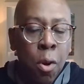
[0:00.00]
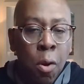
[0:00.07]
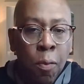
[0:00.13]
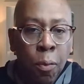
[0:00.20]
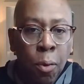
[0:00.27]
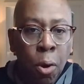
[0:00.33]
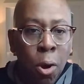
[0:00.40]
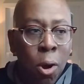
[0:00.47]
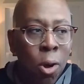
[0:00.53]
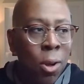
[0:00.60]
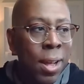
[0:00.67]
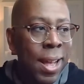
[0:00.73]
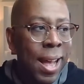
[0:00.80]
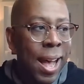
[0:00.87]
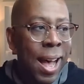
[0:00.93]
Overall,
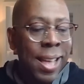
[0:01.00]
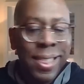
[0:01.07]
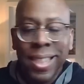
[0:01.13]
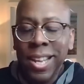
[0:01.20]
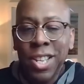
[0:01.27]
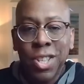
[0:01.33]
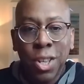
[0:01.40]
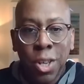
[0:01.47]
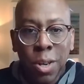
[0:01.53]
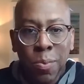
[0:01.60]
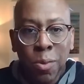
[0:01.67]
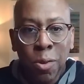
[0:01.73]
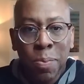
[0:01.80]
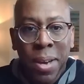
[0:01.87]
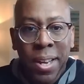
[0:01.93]
I think it's a good
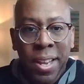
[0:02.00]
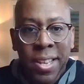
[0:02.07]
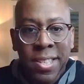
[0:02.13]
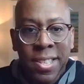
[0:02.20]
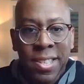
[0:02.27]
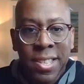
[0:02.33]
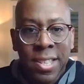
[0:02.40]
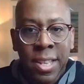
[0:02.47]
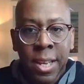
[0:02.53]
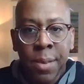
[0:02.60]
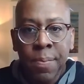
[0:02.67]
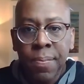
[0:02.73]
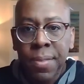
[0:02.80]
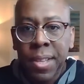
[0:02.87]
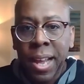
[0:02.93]
move by the
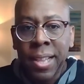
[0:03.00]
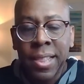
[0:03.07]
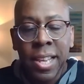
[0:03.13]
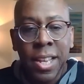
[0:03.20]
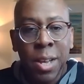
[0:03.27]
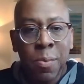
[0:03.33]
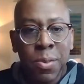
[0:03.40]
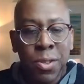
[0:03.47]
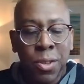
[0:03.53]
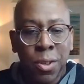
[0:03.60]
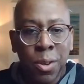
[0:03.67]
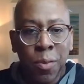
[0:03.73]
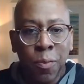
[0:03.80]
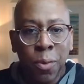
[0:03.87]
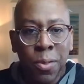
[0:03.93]
SEC. I think it was
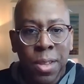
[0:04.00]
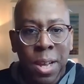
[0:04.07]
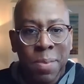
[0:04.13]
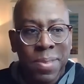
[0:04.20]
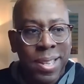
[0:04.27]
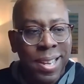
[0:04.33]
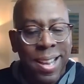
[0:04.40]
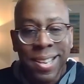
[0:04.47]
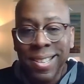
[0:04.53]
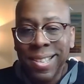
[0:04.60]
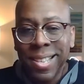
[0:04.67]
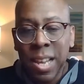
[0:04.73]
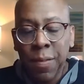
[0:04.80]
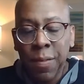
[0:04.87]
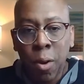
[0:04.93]
good for them to kind of
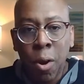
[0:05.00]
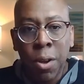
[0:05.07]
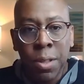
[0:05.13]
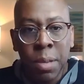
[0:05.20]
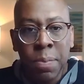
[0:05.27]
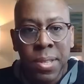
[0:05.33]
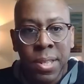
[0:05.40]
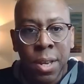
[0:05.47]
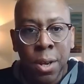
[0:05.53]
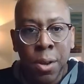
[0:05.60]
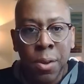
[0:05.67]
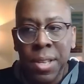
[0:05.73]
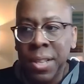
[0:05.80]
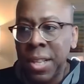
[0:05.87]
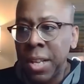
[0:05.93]
safeguard
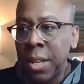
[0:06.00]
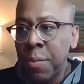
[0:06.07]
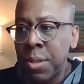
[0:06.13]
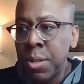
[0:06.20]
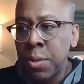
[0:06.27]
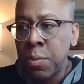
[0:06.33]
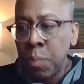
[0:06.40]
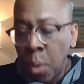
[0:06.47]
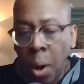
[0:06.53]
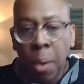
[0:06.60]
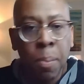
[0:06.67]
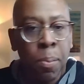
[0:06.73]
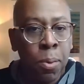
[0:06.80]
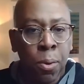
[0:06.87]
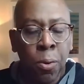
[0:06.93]
themselves. I think it was a
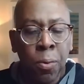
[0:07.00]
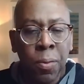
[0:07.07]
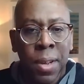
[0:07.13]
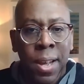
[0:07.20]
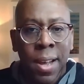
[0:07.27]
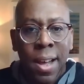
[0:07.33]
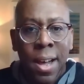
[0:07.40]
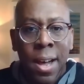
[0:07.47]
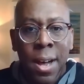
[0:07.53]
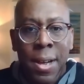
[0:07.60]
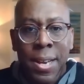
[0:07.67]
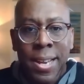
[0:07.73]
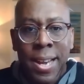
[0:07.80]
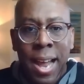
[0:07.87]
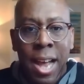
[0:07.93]
smart move
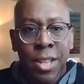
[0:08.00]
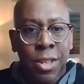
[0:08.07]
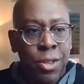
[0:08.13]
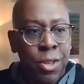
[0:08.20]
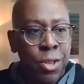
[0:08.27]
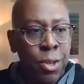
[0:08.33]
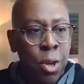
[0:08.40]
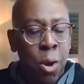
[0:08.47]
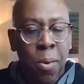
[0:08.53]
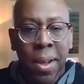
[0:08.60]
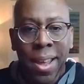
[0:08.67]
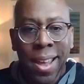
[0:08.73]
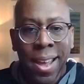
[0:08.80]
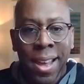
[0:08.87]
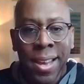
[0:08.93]
not to just go
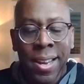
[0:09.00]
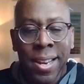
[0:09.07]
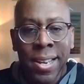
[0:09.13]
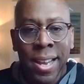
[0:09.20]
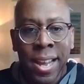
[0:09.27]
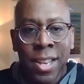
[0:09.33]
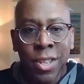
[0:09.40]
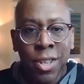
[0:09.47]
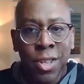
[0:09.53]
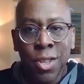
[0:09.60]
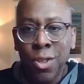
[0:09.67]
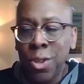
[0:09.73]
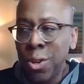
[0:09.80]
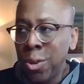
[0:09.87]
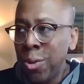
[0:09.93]
ahead and
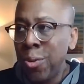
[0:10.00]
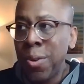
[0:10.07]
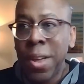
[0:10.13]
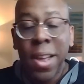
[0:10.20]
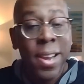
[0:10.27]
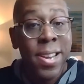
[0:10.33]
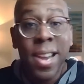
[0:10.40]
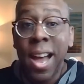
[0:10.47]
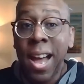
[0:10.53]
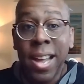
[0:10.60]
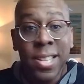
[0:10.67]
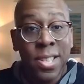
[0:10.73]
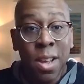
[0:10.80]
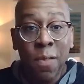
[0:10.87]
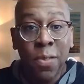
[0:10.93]
just do
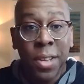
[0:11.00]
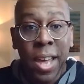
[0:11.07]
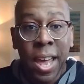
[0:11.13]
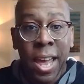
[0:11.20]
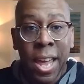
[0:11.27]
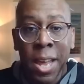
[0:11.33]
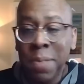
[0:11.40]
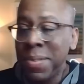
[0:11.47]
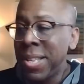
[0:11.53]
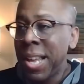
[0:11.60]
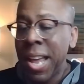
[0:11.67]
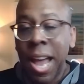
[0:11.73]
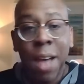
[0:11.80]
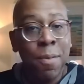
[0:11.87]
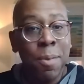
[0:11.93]
9 tough games,
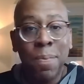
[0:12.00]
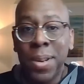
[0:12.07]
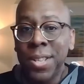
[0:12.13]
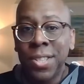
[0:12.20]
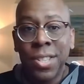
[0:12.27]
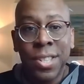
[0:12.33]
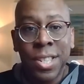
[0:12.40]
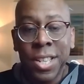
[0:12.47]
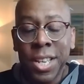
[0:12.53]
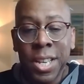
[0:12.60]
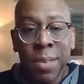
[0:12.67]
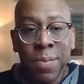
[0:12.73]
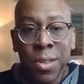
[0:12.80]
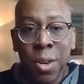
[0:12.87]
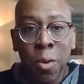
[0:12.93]
have a bunch of
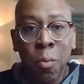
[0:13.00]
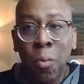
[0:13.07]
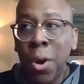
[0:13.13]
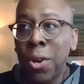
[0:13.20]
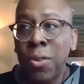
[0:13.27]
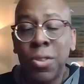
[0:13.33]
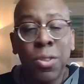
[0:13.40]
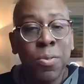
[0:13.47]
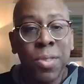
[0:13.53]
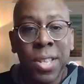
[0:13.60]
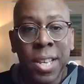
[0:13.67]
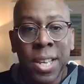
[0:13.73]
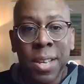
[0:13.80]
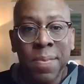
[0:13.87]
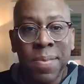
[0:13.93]
teams, 1 or 2
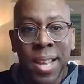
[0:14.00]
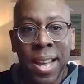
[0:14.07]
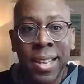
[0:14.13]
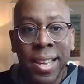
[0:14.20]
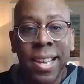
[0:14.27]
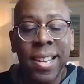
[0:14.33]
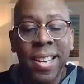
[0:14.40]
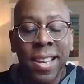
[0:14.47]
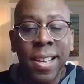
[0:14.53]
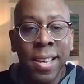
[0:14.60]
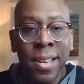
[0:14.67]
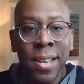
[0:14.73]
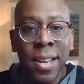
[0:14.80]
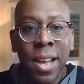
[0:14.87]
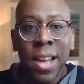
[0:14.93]
teams that get
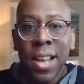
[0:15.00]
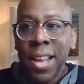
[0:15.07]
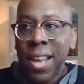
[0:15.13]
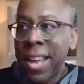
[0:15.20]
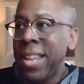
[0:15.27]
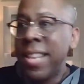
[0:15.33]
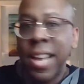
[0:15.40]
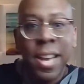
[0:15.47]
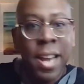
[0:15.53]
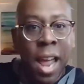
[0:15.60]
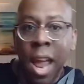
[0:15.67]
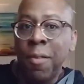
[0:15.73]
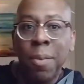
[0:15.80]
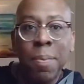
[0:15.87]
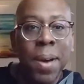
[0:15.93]
in, and then
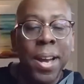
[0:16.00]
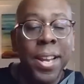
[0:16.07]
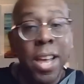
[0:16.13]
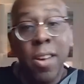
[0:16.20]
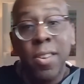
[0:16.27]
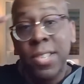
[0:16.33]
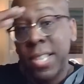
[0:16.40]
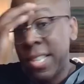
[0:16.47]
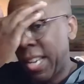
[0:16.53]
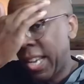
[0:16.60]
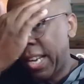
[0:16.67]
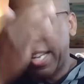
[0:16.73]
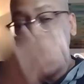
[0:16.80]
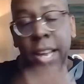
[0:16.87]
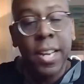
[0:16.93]
everybody else is
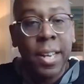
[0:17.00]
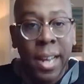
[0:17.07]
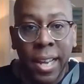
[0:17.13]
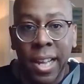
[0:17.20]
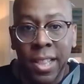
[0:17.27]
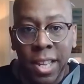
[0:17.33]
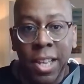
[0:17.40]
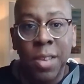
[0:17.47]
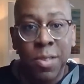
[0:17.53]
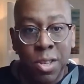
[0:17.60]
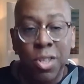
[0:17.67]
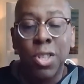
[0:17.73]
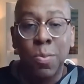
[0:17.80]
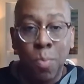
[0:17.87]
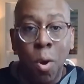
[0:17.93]
getting in. Like, I think it's
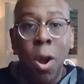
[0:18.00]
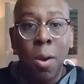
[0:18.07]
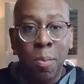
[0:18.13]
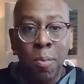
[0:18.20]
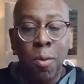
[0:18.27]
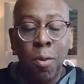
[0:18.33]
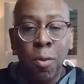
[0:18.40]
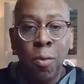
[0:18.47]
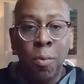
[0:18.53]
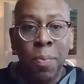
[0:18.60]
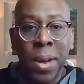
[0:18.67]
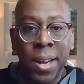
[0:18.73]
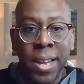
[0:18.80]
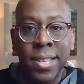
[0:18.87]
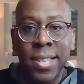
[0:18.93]
a smart move
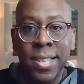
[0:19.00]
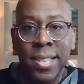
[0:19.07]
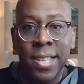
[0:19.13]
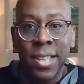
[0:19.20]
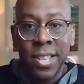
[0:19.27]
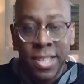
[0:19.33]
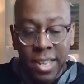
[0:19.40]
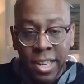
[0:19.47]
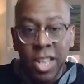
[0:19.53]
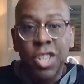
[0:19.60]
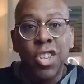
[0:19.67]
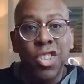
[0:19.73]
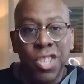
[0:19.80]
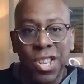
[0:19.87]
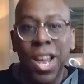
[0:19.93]
by the SEC to say, let's
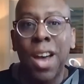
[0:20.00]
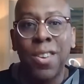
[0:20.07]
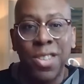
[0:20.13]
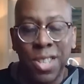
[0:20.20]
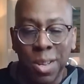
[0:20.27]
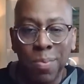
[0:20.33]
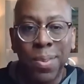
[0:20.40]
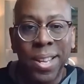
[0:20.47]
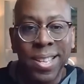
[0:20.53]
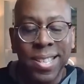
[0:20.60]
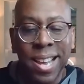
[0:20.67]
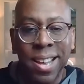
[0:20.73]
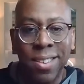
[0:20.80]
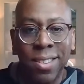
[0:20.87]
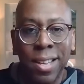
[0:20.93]
just see how this thing plays
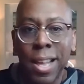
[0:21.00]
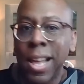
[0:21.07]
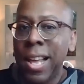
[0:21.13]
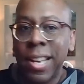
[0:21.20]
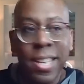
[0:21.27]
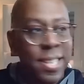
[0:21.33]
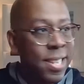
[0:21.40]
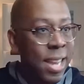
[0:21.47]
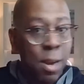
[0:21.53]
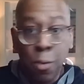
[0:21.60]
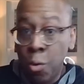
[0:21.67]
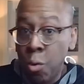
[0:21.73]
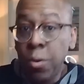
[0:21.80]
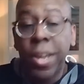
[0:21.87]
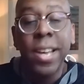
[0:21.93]
out. Let's see
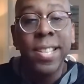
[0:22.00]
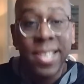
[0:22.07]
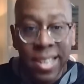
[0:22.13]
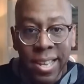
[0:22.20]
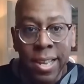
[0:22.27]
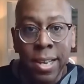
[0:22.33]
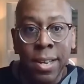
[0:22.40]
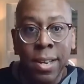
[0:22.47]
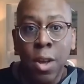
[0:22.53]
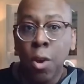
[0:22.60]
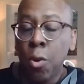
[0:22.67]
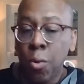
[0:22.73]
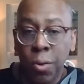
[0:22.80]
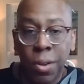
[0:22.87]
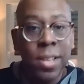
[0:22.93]
who gets in,
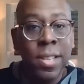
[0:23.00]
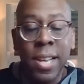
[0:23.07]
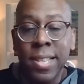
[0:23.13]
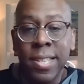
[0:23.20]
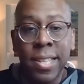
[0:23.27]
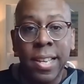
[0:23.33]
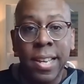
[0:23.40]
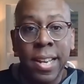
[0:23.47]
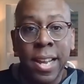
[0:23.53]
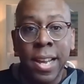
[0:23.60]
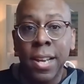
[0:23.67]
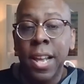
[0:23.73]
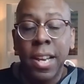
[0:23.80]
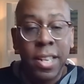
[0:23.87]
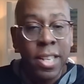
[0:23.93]
doesn't get
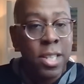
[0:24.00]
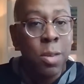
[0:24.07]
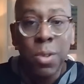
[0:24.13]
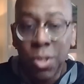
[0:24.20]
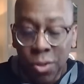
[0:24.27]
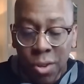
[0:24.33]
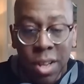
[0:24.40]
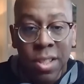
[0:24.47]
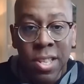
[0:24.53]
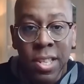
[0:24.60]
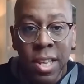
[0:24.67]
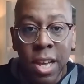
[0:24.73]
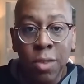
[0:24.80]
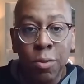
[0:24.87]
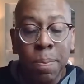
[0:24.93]
in. Let's see what strength of
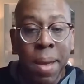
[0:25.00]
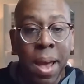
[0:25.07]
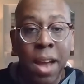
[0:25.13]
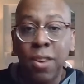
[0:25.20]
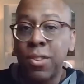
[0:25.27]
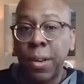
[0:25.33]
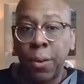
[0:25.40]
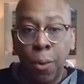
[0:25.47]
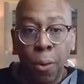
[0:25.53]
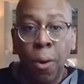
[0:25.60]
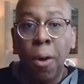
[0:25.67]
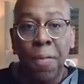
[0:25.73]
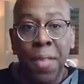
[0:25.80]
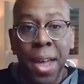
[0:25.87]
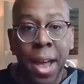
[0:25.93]
schedule matters, like
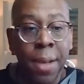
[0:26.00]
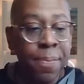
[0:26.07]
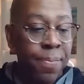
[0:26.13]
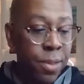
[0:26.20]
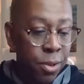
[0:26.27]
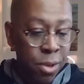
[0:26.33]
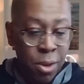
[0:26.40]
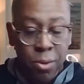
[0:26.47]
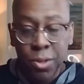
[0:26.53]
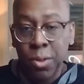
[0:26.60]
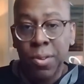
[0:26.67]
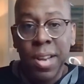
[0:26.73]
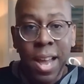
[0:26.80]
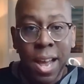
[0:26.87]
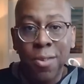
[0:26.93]
all that. So
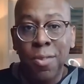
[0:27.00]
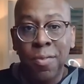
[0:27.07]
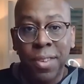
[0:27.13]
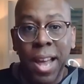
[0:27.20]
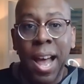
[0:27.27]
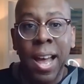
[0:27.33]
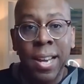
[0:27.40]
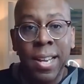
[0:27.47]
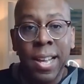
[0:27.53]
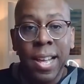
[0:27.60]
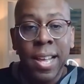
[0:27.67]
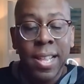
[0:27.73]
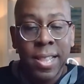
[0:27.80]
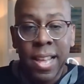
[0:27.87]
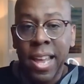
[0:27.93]
now you've got
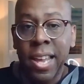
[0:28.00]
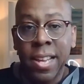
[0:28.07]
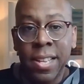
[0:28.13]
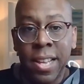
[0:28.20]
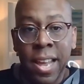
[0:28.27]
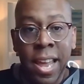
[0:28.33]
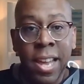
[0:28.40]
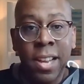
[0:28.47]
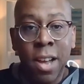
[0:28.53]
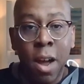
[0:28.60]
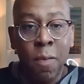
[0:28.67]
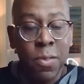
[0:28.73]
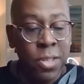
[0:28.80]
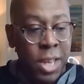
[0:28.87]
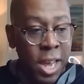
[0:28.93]
the eight
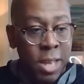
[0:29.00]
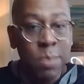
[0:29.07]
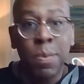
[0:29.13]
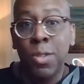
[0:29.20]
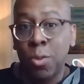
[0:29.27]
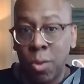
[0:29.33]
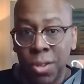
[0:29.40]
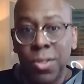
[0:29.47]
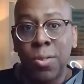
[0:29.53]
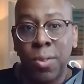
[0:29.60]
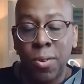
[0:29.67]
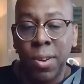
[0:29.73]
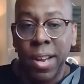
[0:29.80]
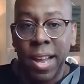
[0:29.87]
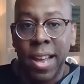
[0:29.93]
conference games, but you're also
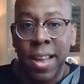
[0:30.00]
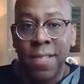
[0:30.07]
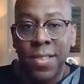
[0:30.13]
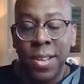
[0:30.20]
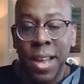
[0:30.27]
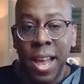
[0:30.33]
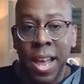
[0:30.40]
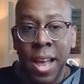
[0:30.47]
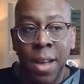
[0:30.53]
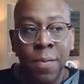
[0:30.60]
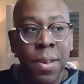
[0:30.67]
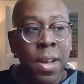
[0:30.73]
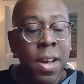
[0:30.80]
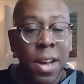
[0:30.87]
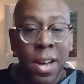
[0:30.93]
going to have
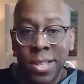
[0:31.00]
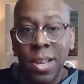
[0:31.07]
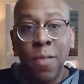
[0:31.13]
a